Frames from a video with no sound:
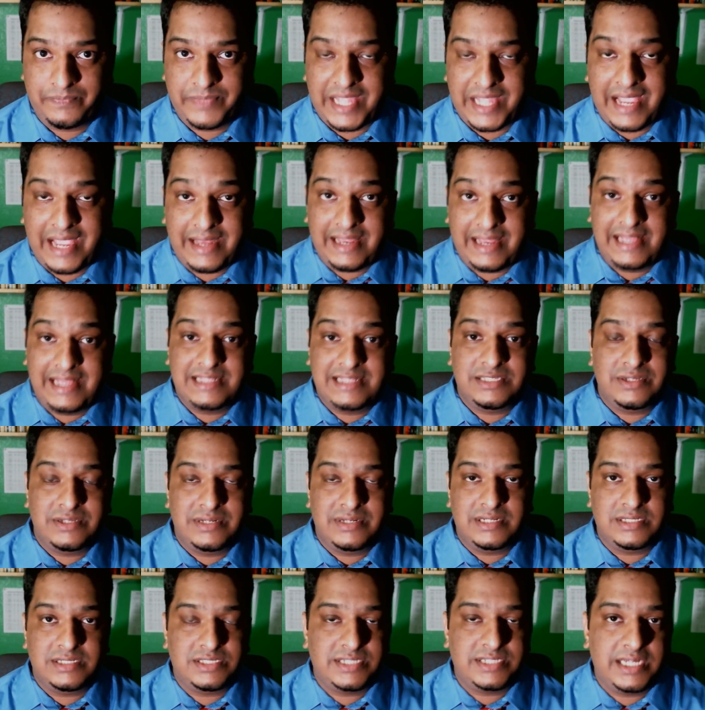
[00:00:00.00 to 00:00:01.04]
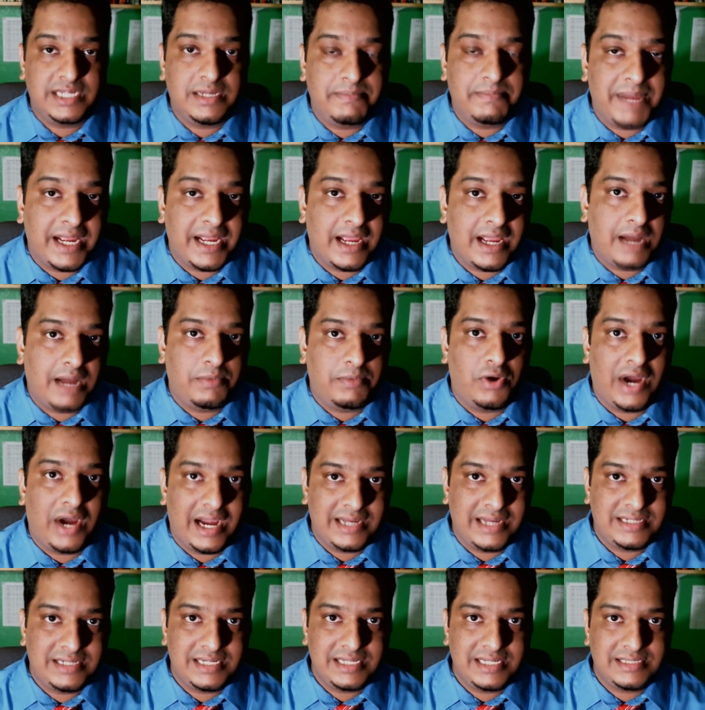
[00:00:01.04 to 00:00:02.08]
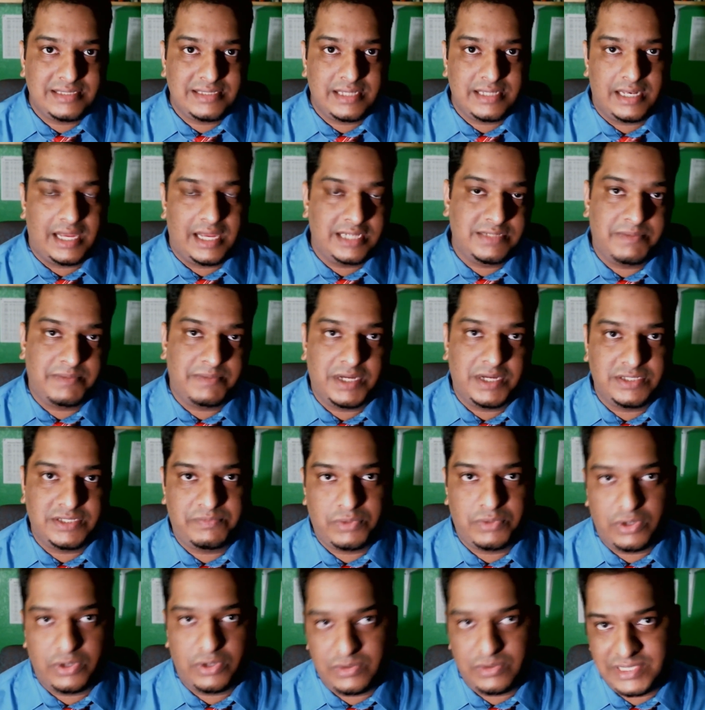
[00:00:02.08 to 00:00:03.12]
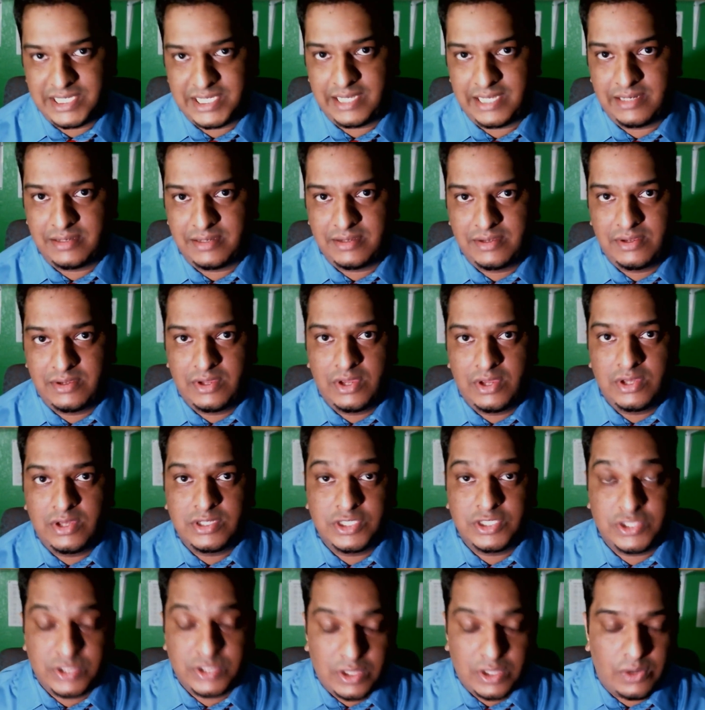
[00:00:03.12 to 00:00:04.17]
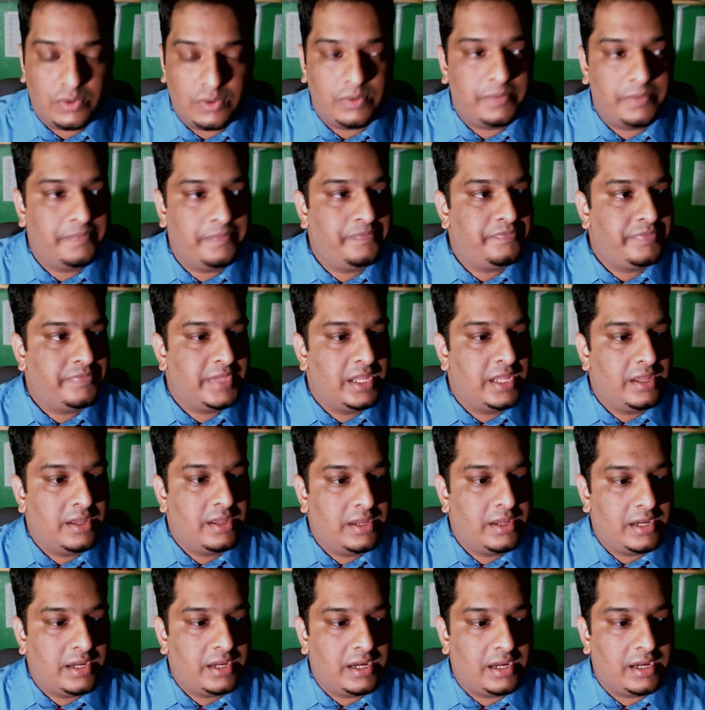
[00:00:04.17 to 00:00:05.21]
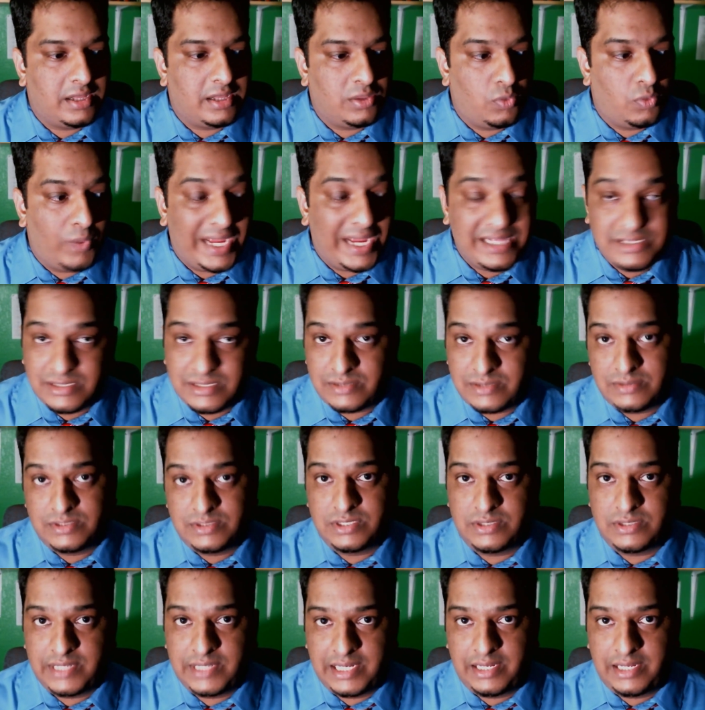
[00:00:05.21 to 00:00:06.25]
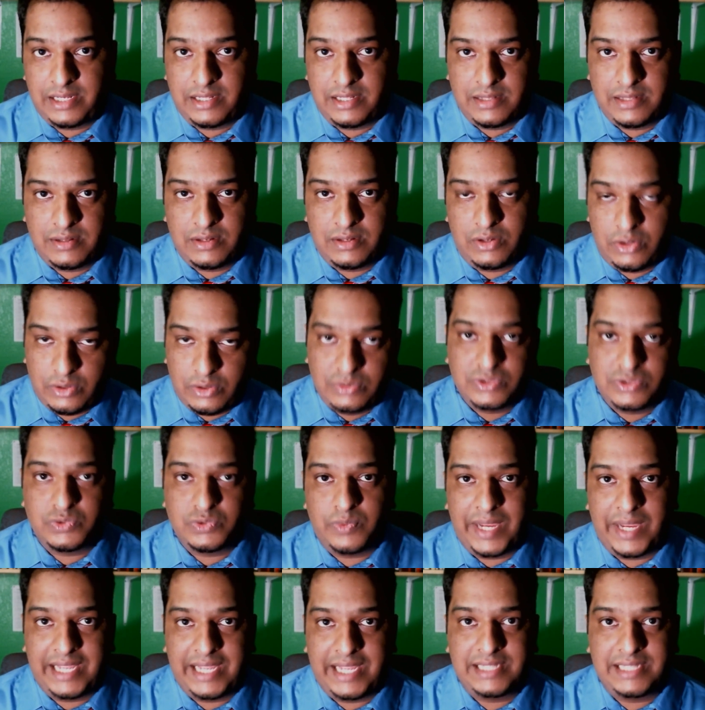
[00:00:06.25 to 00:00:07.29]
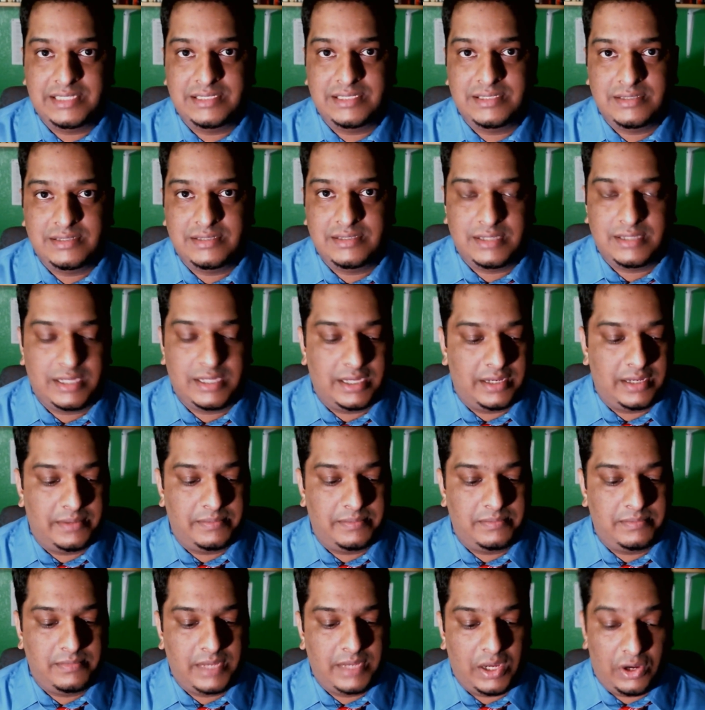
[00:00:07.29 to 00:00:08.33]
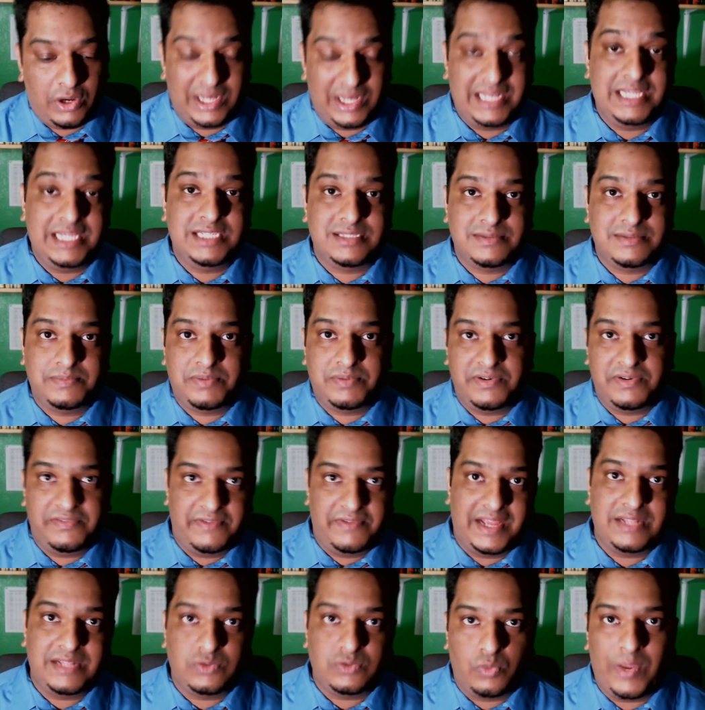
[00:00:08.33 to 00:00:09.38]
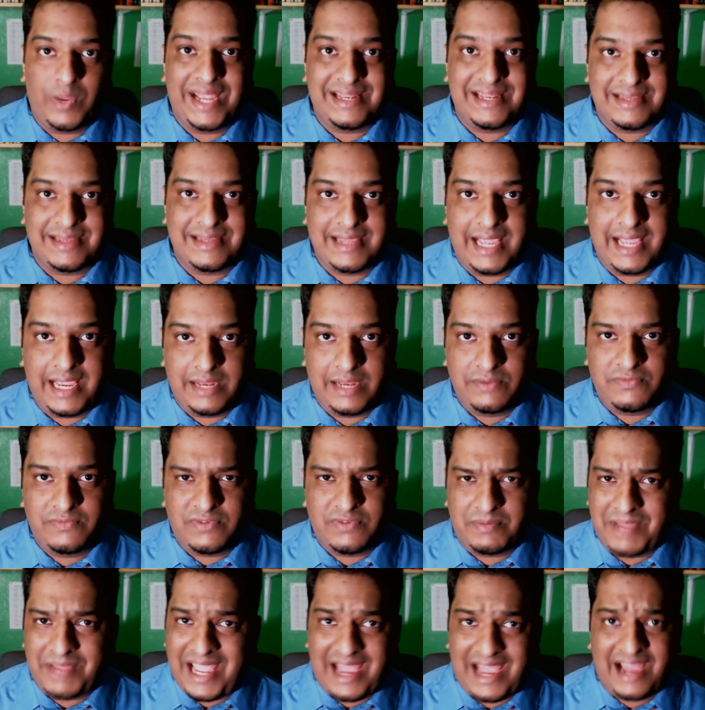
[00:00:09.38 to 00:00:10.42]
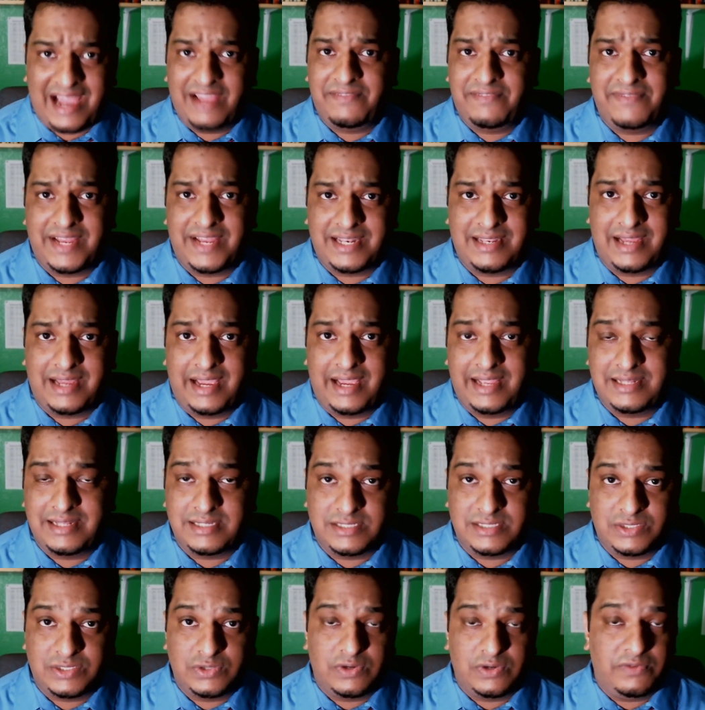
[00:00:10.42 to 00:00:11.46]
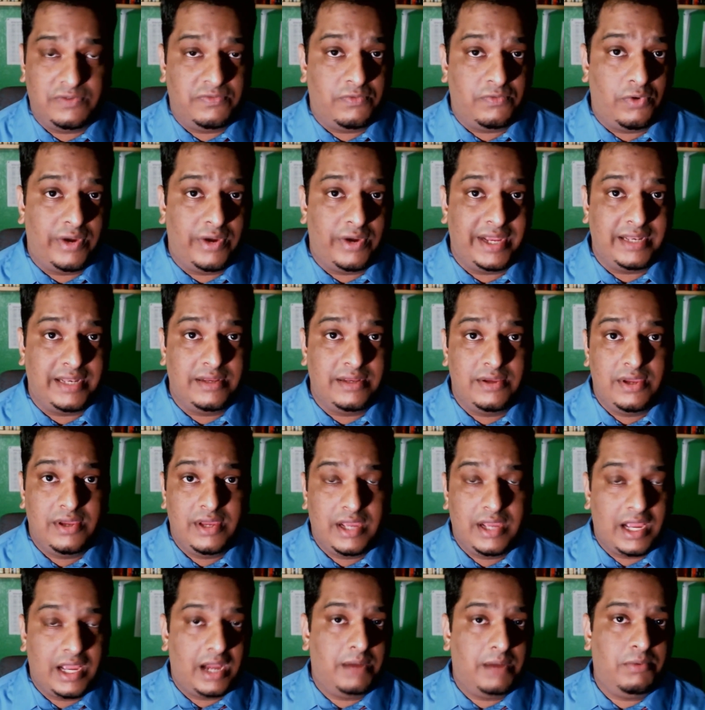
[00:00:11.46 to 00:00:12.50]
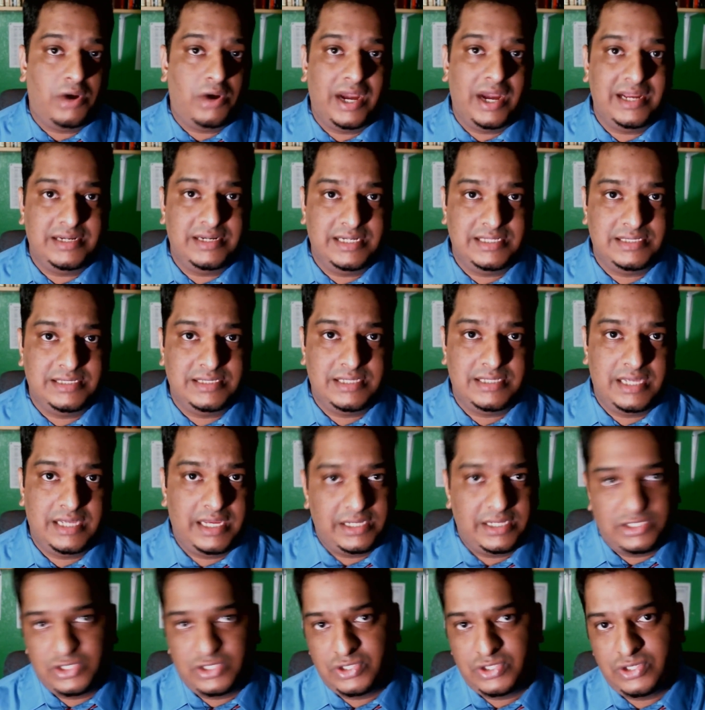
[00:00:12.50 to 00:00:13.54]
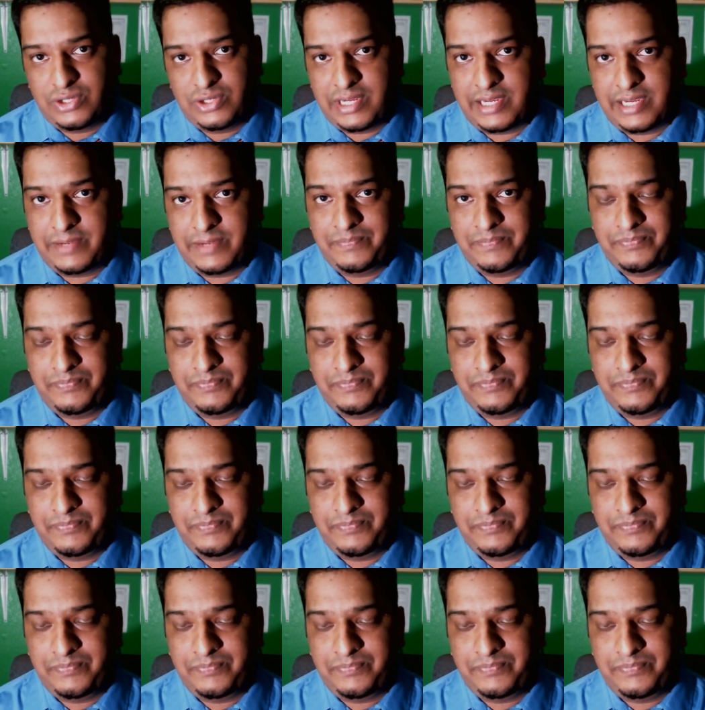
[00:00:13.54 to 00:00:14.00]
And insulin is triggered by carbohydrates and large amounts of protein. So the way to really lose weight, or at least prevent weight gain from a high-fat diet, is to avoid carbohydrates and sugar.